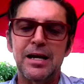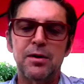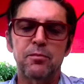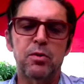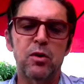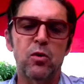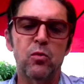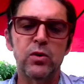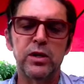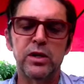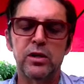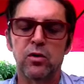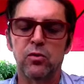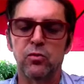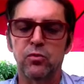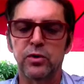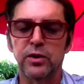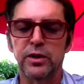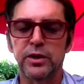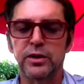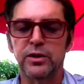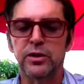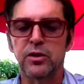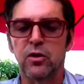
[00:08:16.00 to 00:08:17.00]
but we don't
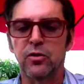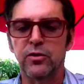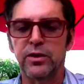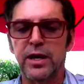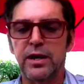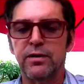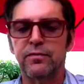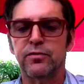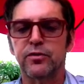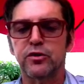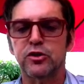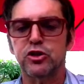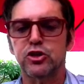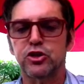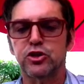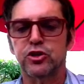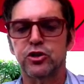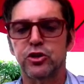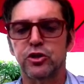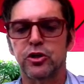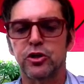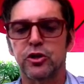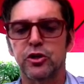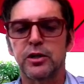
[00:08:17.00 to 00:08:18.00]
really know that for
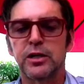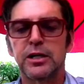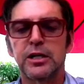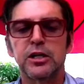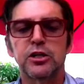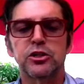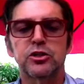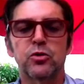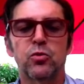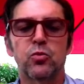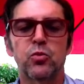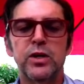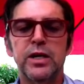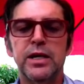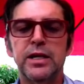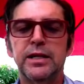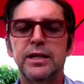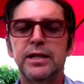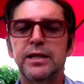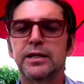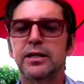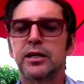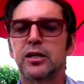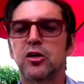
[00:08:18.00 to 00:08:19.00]
sure. So we
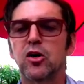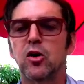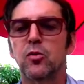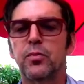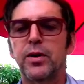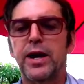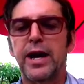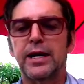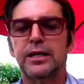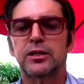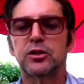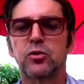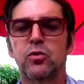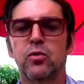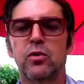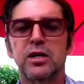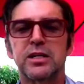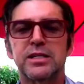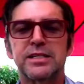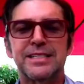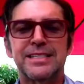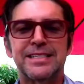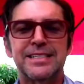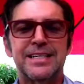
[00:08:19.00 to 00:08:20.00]
need to go back to our
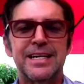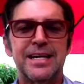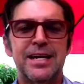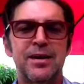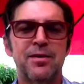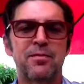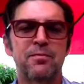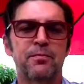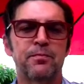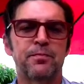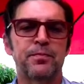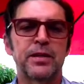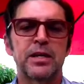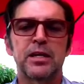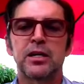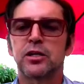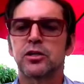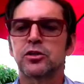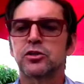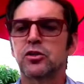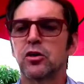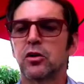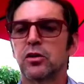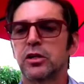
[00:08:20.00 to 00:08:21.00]
sim.
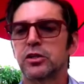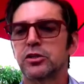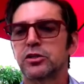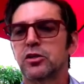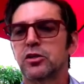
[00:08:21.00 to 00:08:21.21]
So let's